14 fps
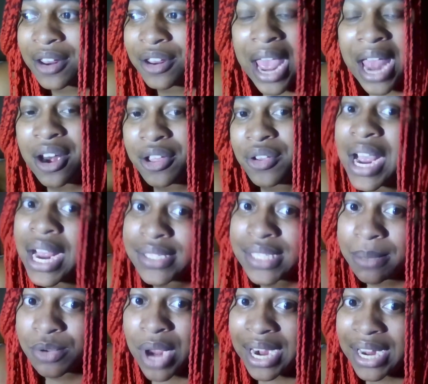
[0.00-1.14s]
I know you guys
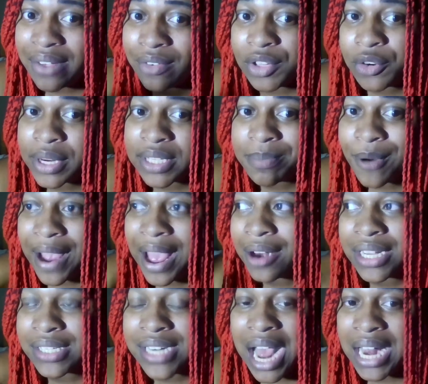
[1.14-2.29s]
keep trying to give it to Chris Brown.
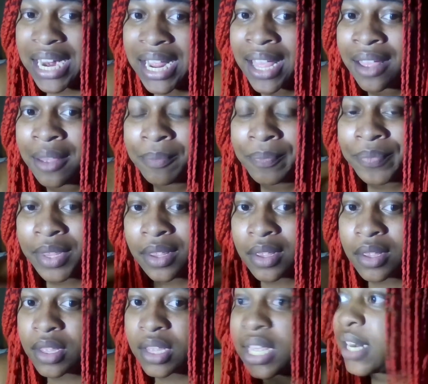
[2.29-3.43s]
He's not it.
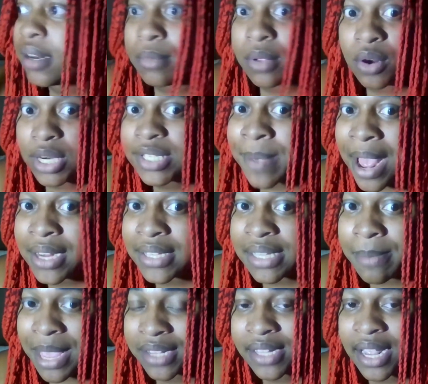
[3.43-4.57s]
And Chris Brown is
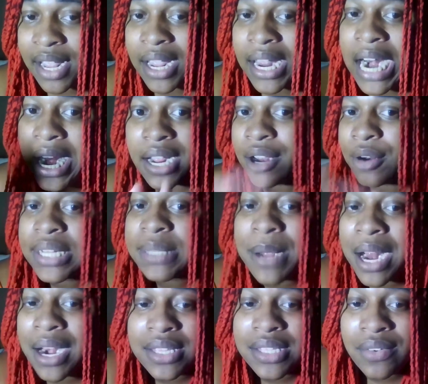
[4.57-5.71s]
amazing. And Chris
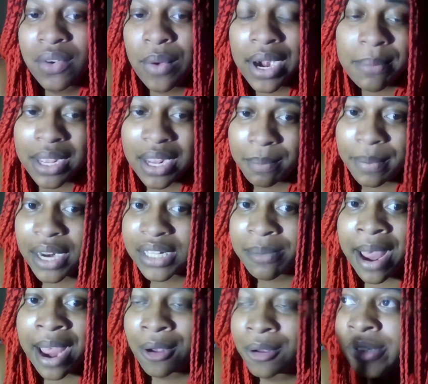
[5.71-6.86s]
Brown doesn't even want to be compared to
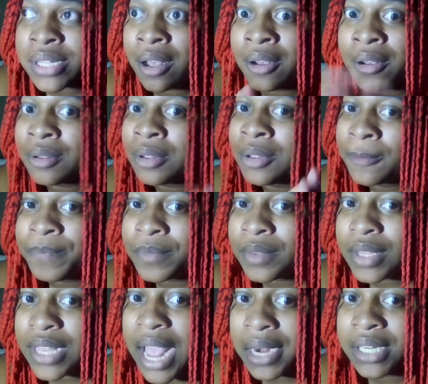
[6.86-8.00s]
Michael. So
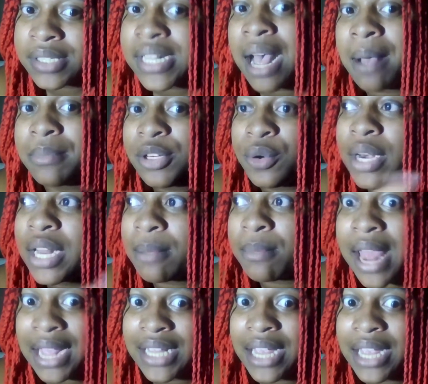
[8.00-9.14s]
y'all need to stop doing him
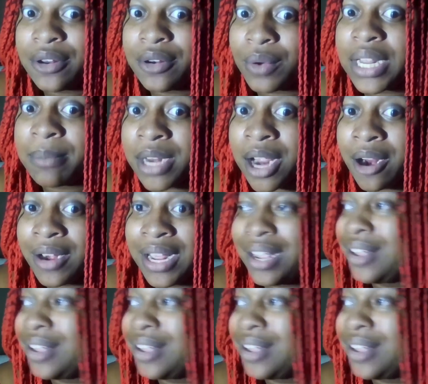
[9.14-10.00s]
like that. You're doing him dirty.